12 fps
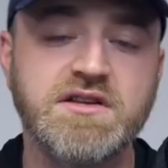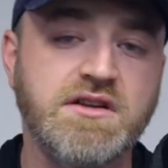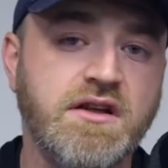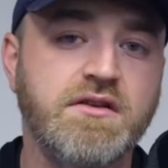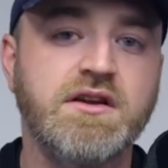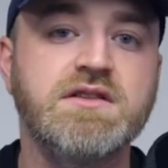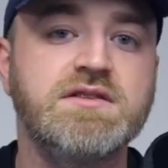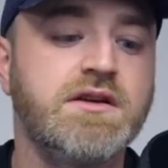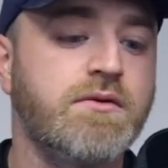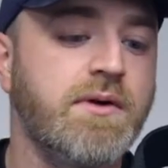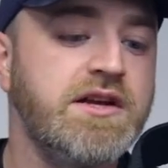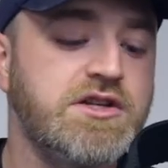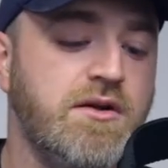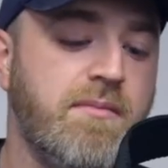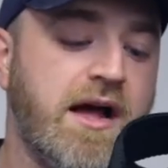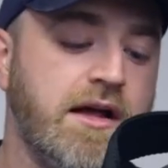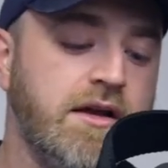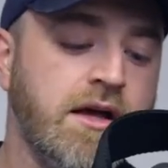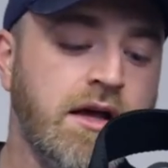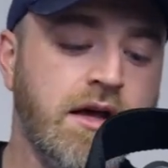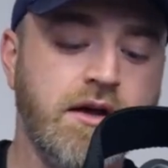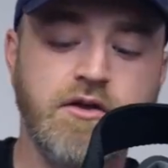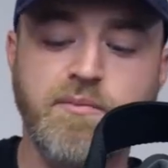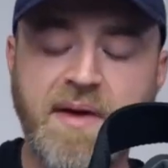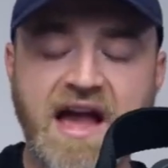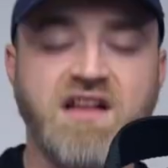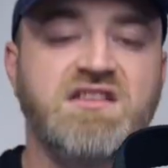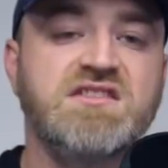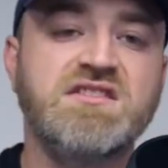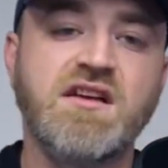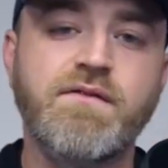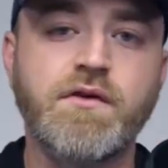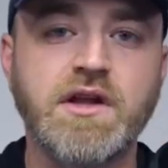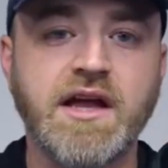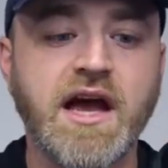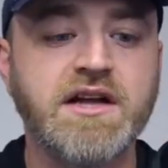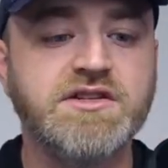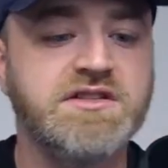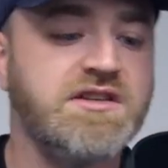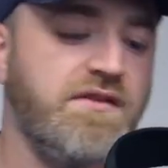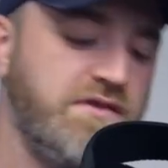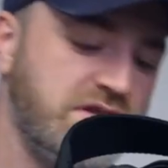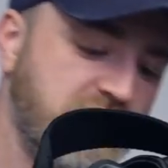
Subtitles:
another consideration of mine. You pack this thing full of gadgets. If it's